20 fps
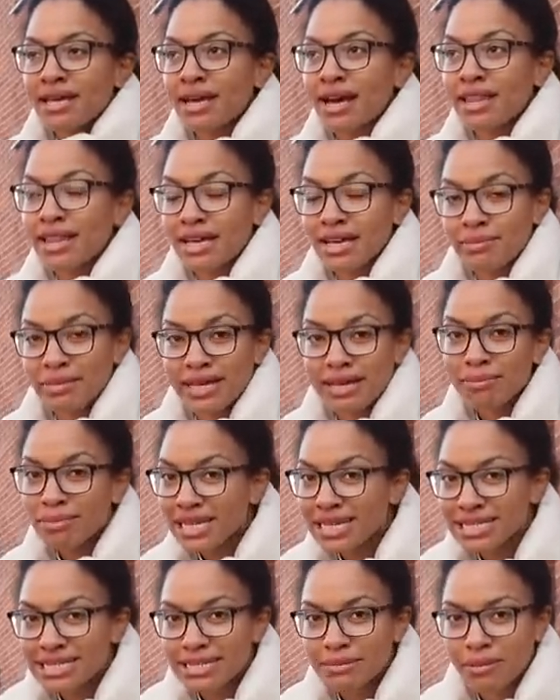Are they going to be
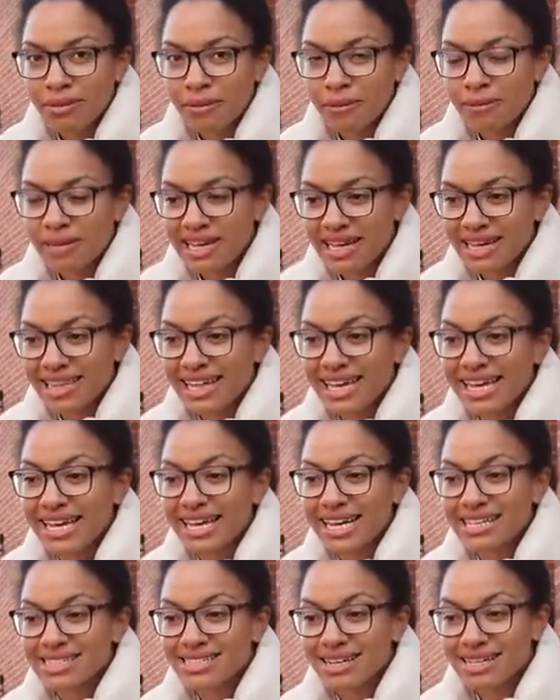completed properly? Are they going
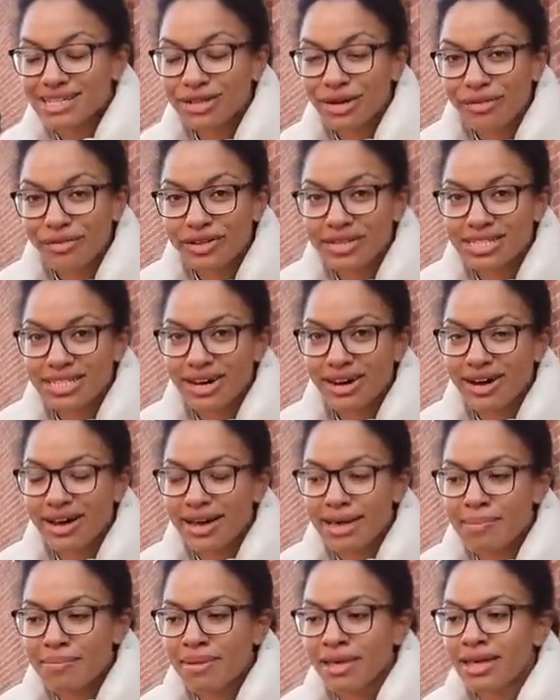to get signed off in
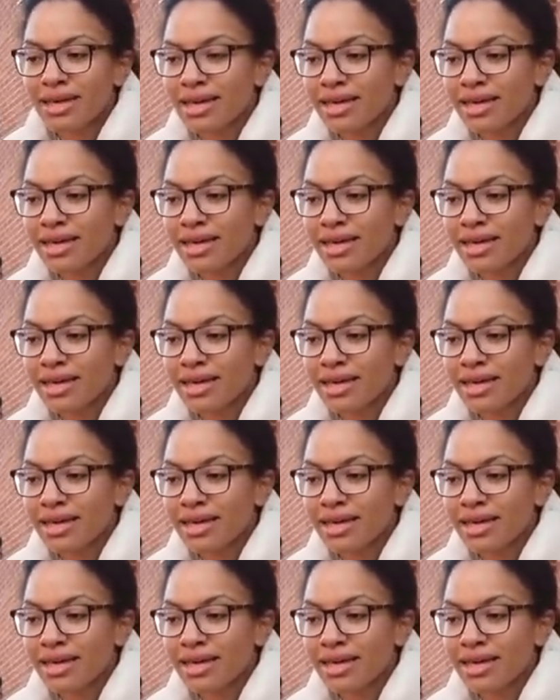time?